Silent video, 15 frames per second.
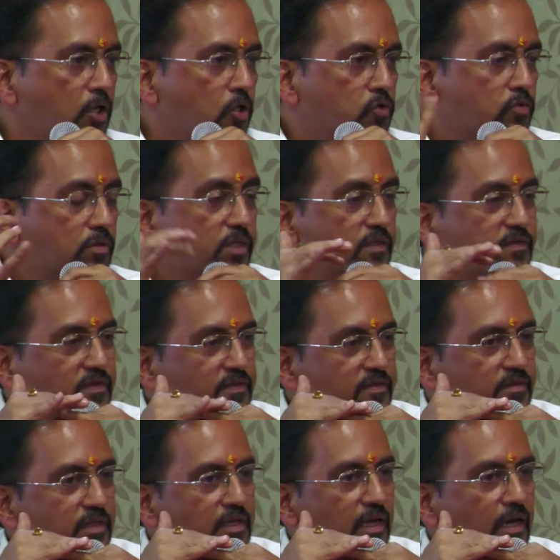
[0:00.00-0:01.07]
So this is
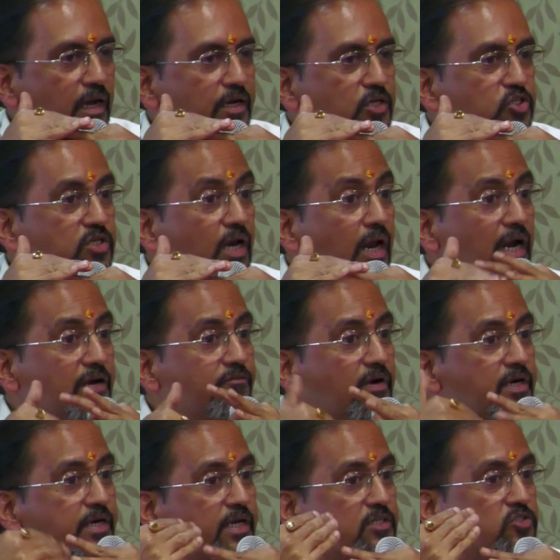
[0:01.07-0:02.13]
the additional
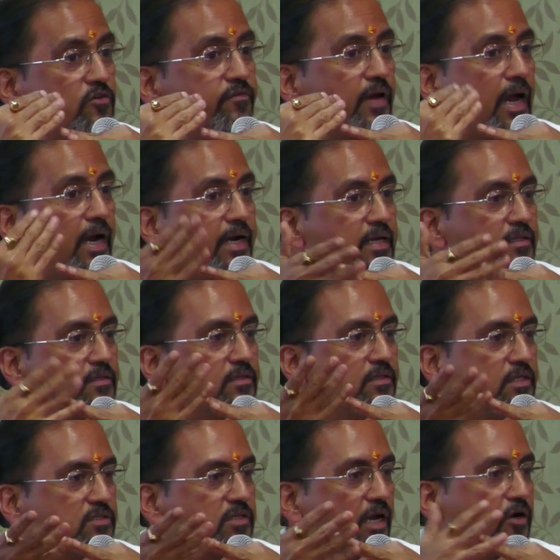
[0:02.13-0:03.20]
advantage of adding
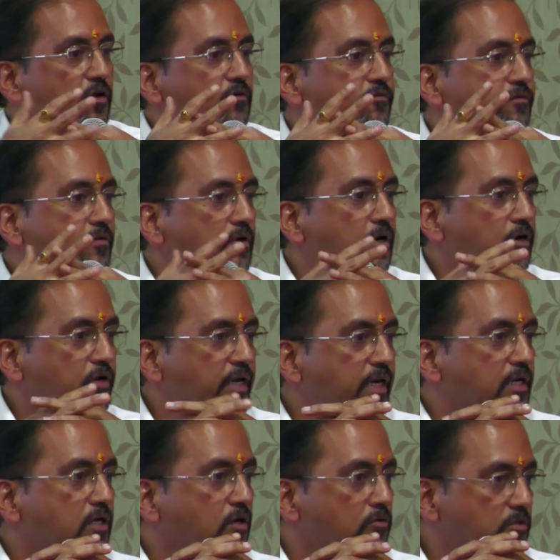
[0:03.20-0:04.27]
this kind of
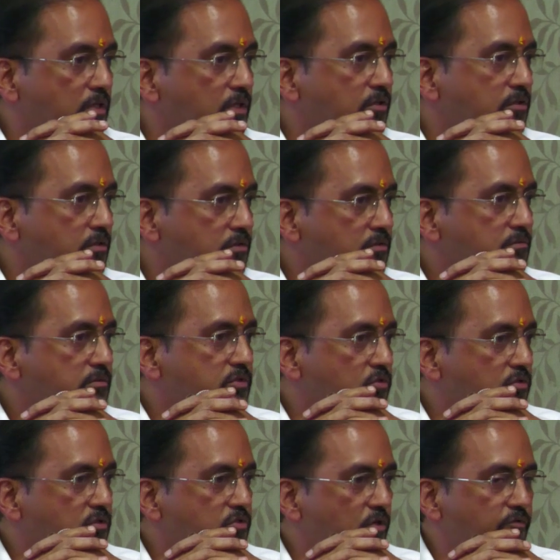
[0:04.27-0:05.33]
organic
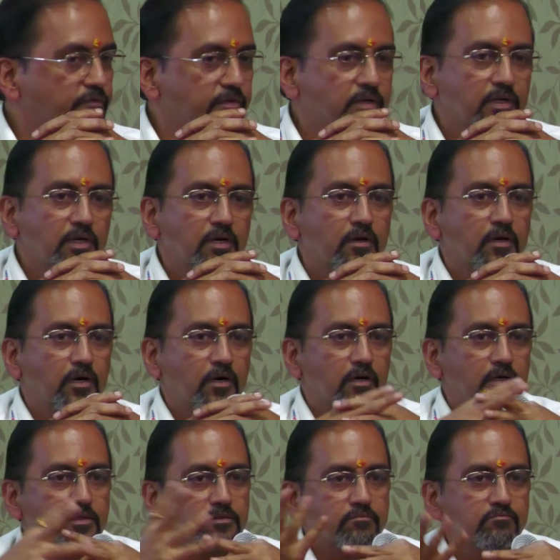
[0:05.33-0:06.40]
source of
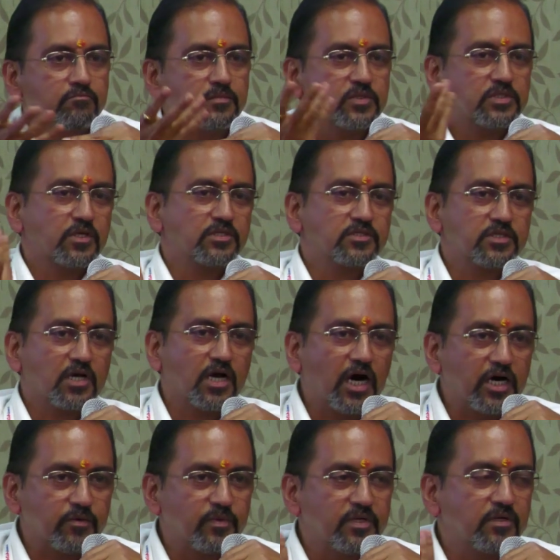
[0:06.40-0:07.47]
you can say
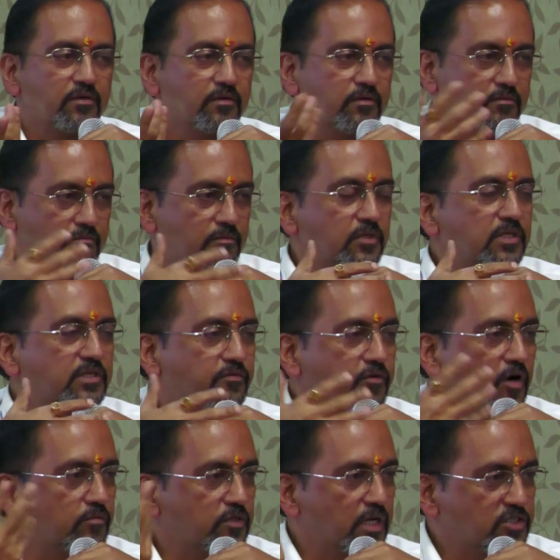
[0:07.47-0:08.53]
carbon in the
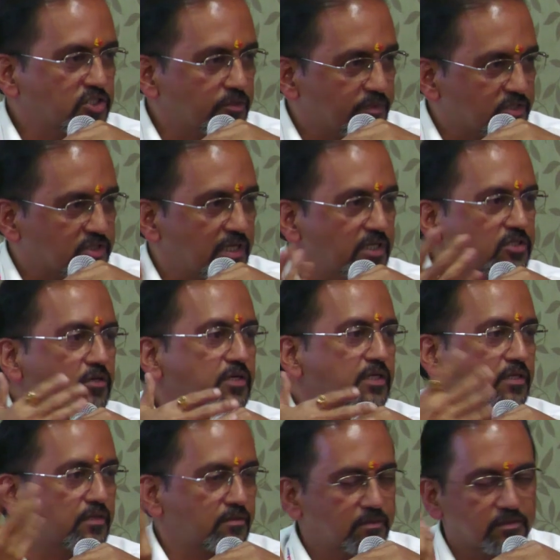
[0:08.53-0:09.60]
form of the STP sludge or
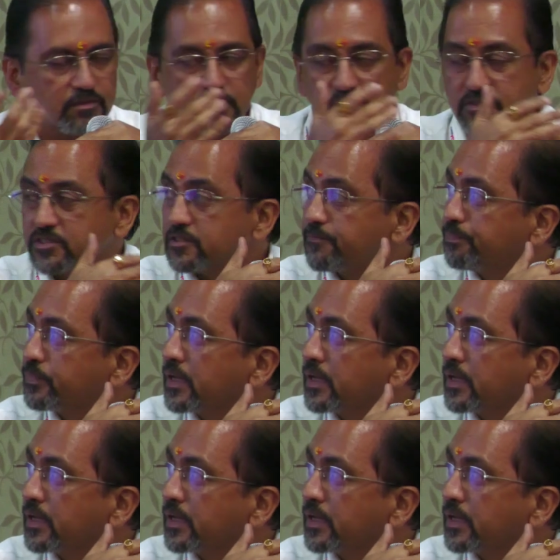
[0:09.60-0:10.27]
other things.